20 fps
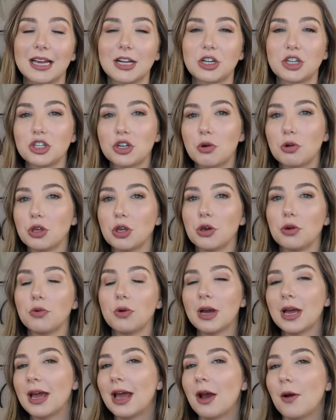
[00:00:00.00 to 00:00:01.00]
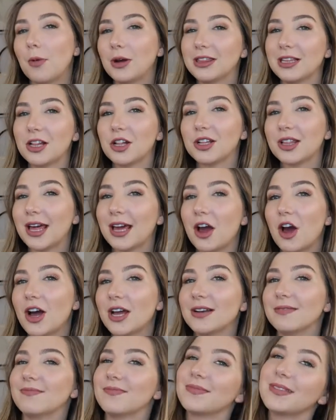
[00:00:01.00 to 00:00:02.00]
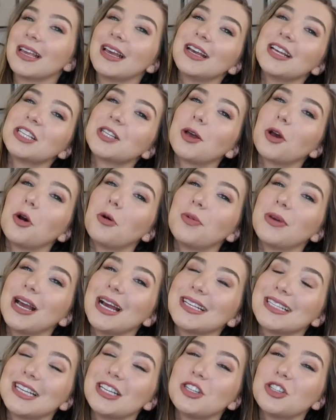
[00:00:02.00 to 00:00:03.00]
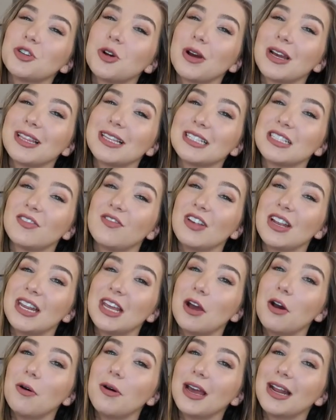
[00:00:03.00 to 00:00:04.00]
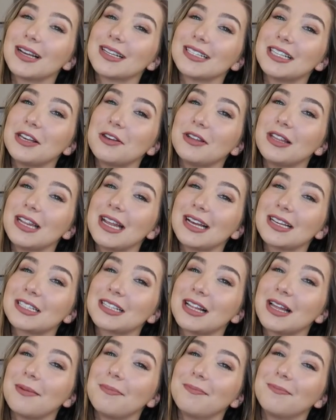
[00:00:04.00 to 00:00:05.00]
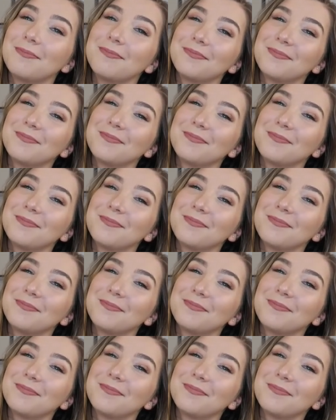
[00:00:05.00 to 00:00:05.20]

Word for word: to kind of show you what they look like on. So I hope you guys enjoy this video and I'll see you in the next clip.